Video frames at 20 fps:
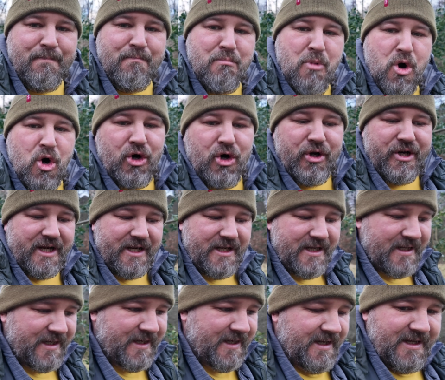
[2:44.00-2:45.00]
moaning.
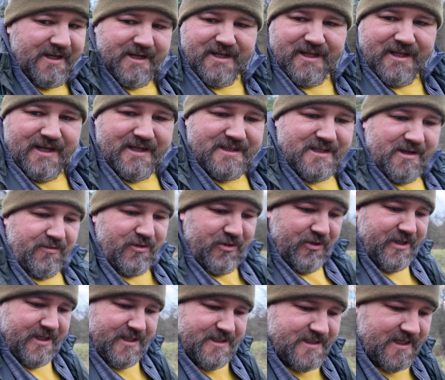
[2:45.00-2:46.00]
Let's have a
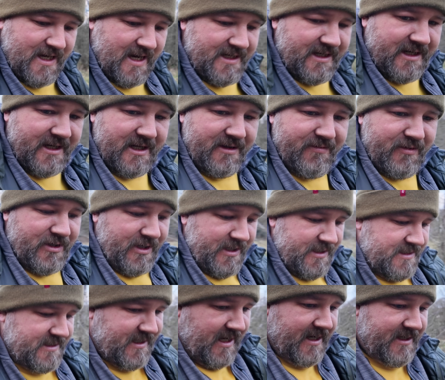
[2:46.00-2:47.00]
look inside. I haven't even got
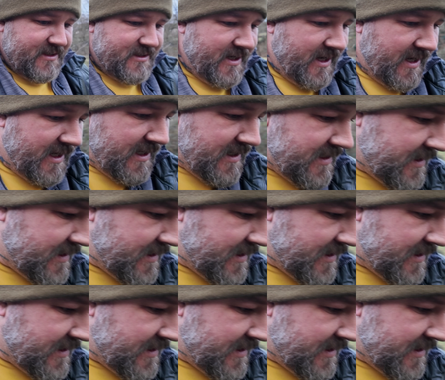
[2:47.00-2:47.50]
inside yet.